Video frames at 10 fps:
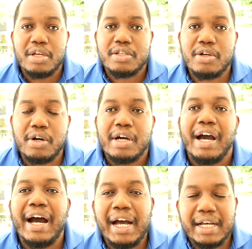So
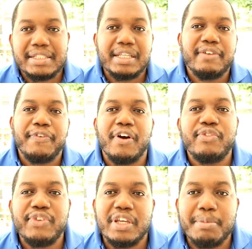asking for
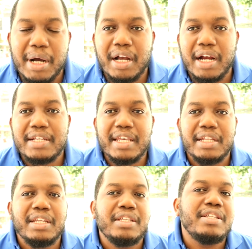feedback or
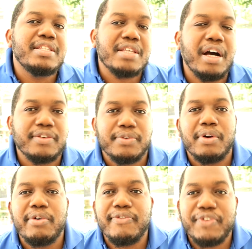sending the songs
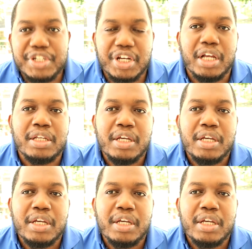for revision,